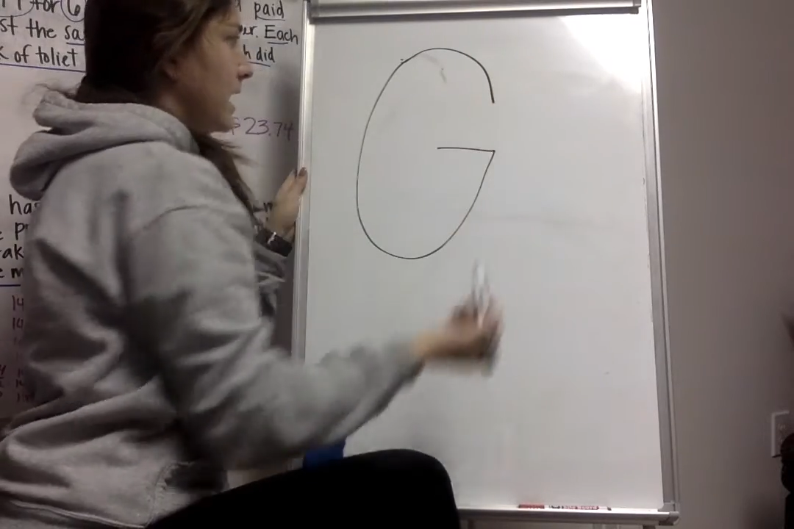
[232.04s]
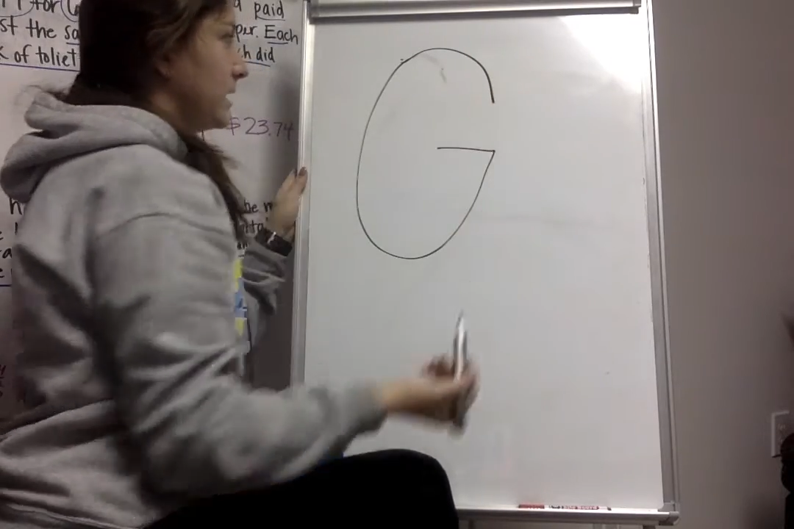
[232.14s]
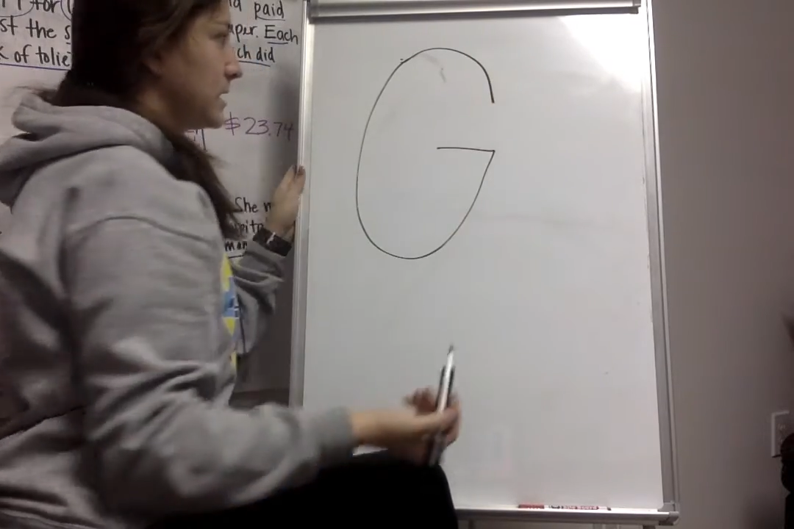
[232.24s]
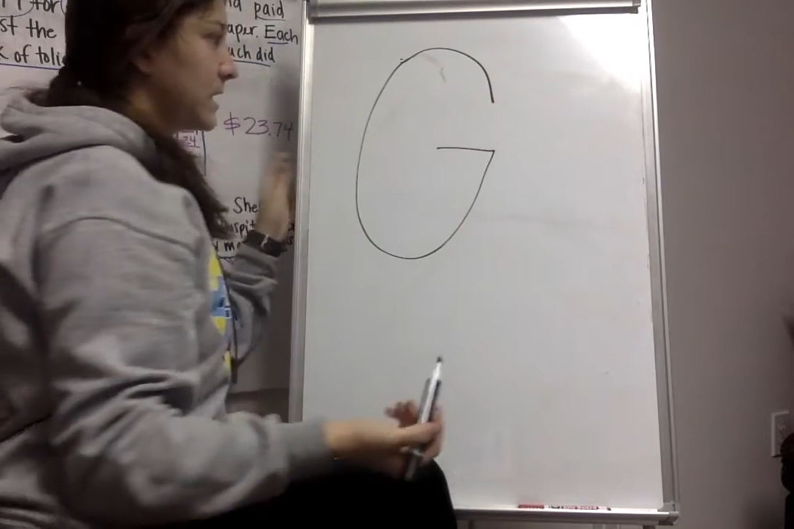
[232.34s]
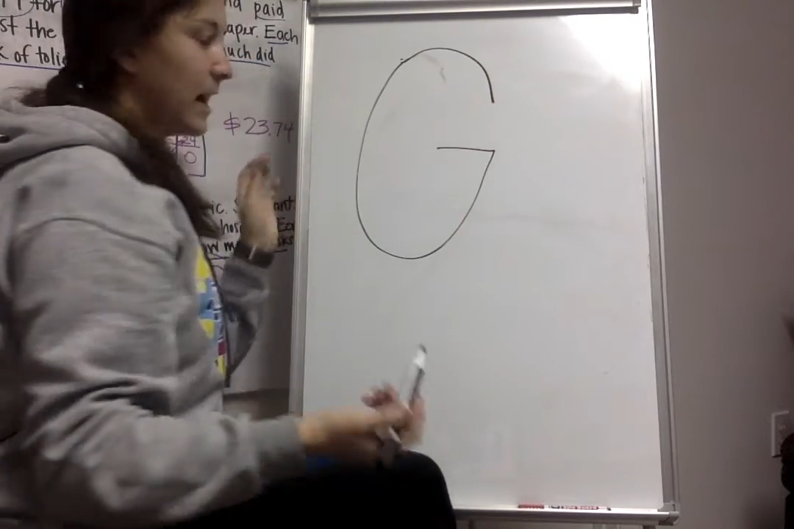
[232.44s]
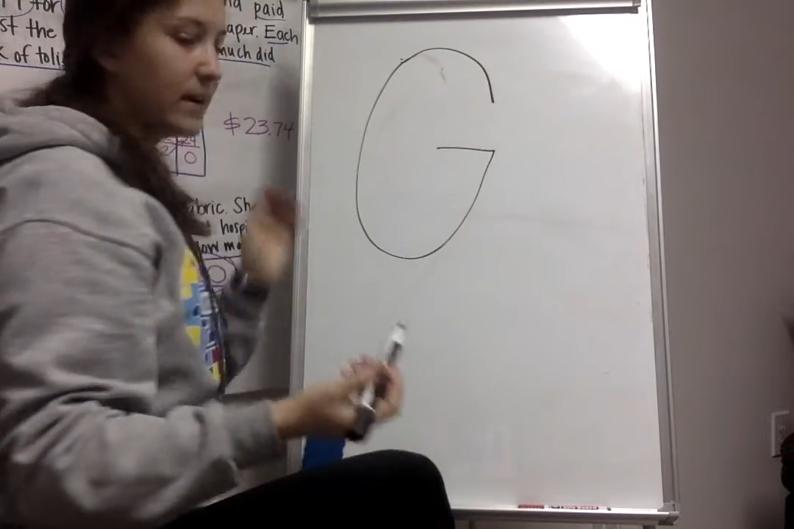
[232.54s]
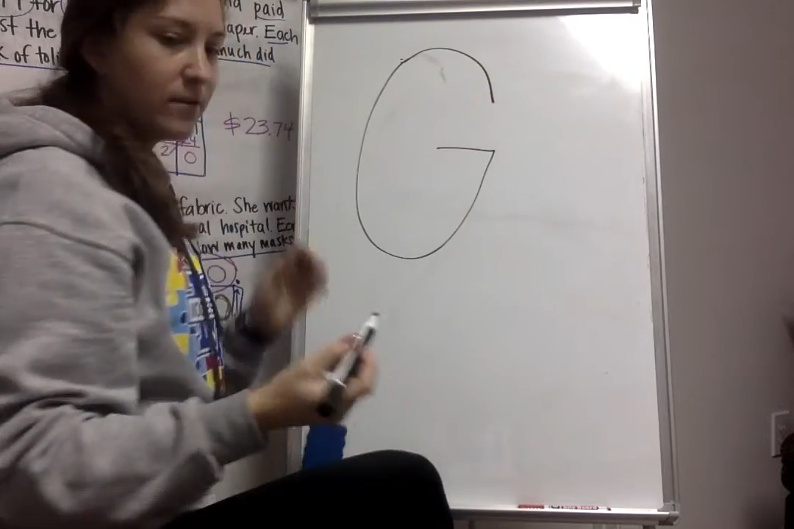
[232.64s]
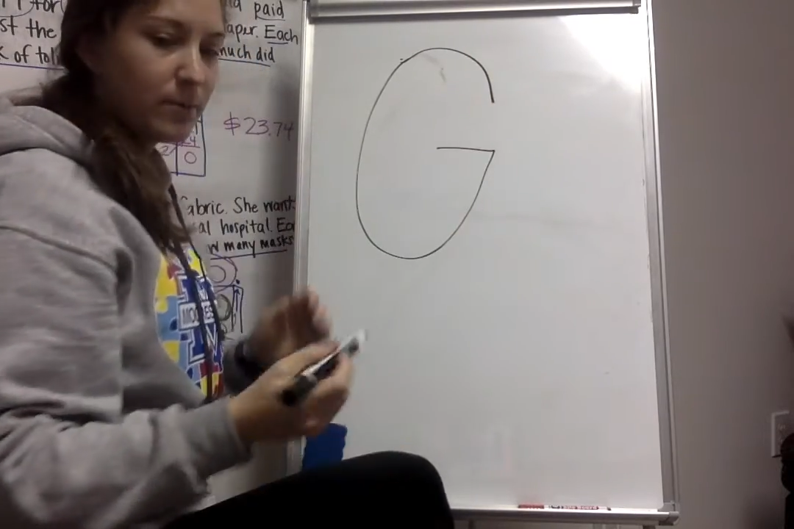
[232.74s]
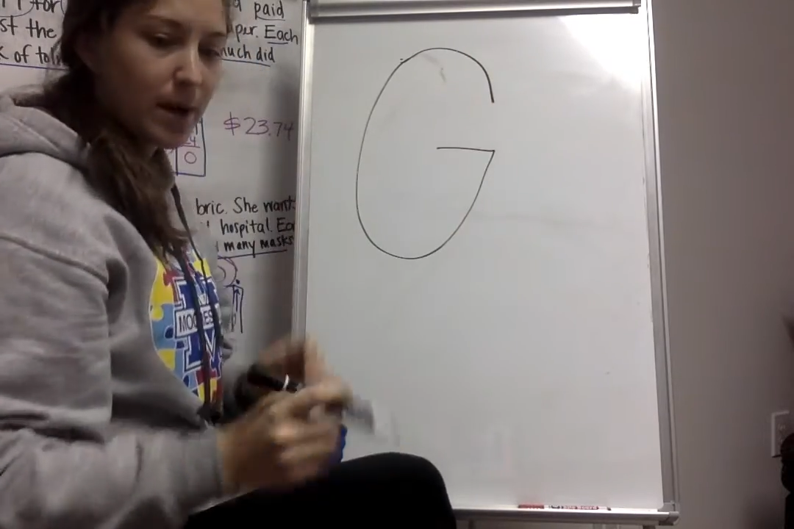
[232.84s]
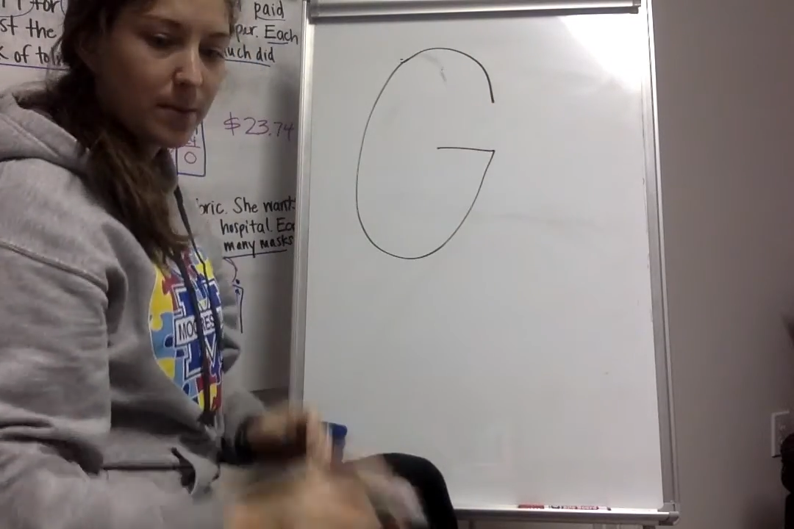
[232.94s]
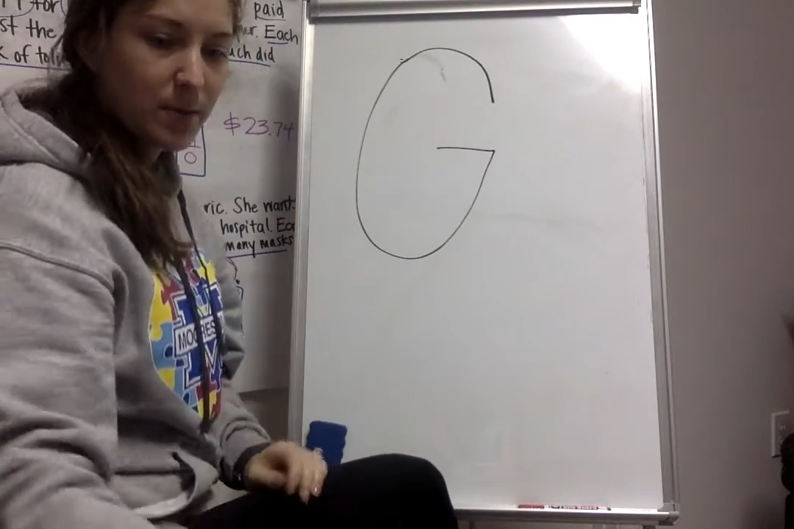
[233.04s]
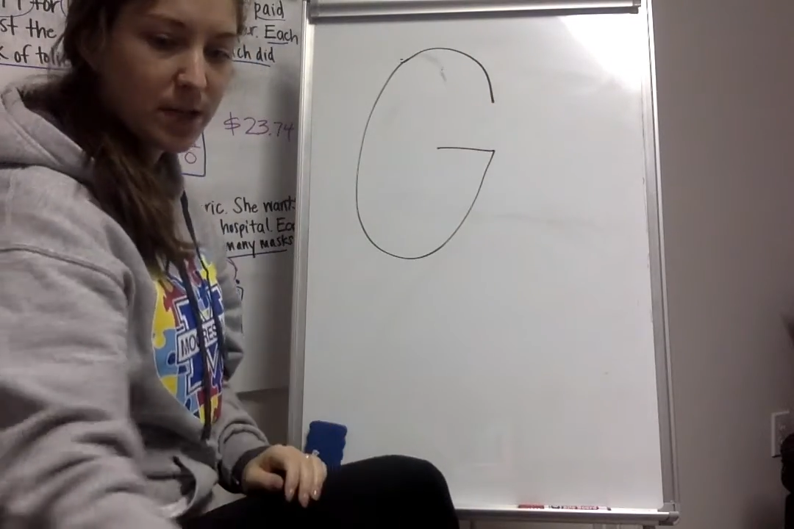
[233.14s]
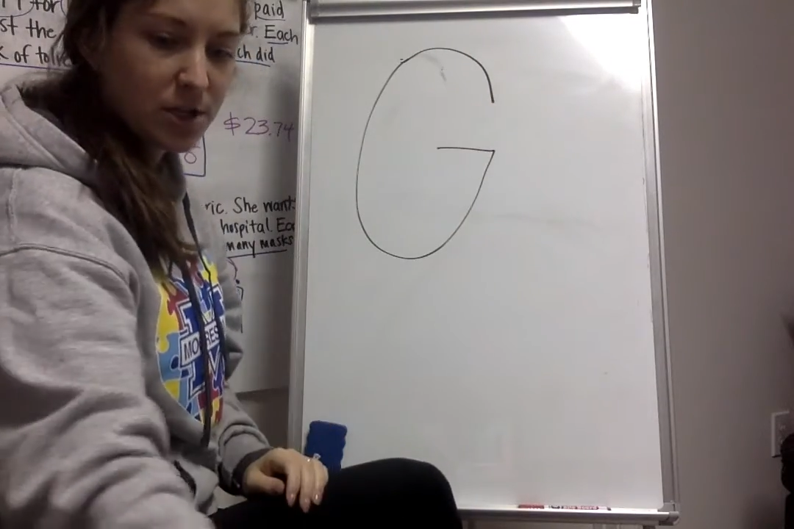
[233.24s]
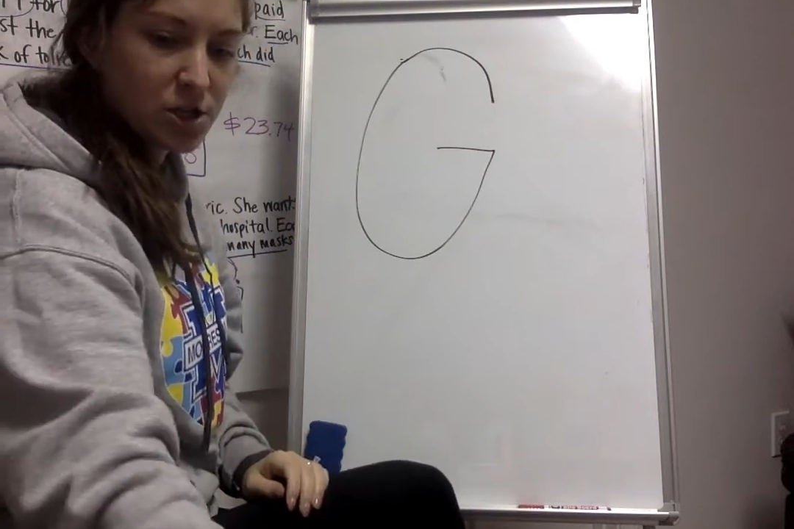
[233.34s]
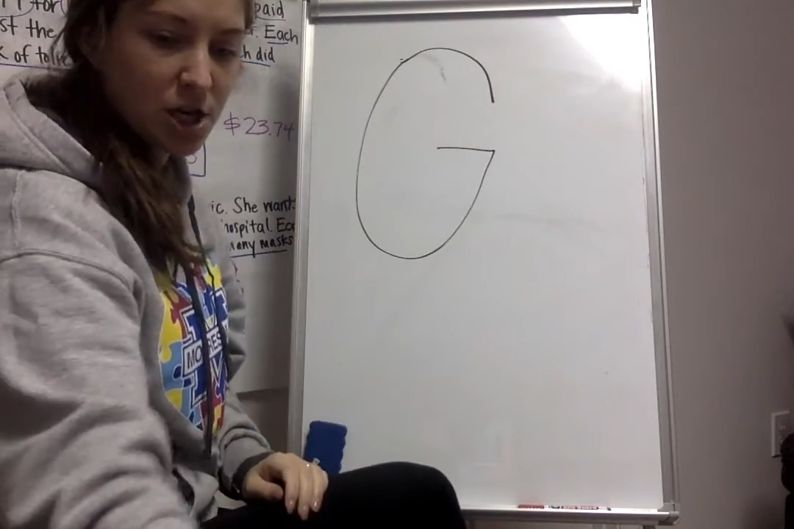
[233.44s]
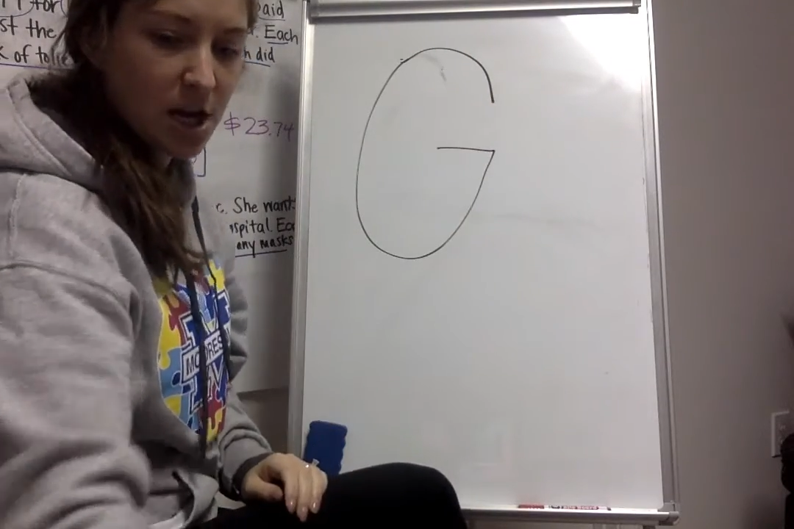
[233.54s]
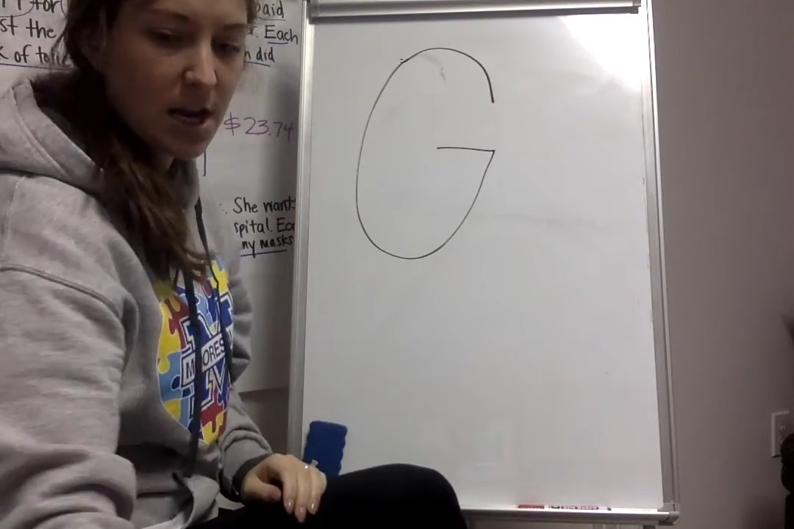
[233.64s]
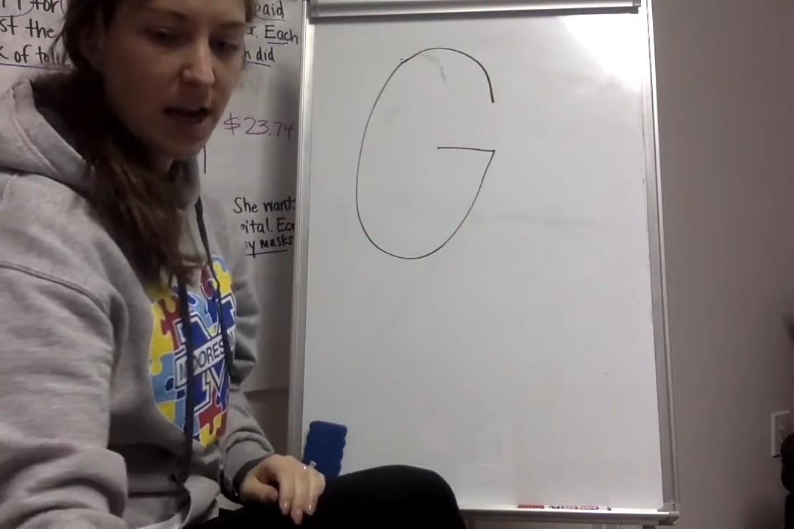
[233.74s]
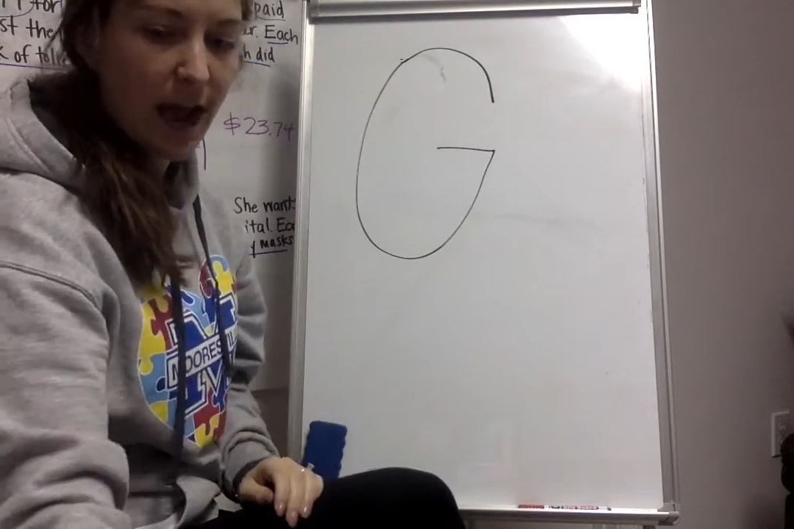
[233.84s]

Inside of my big G,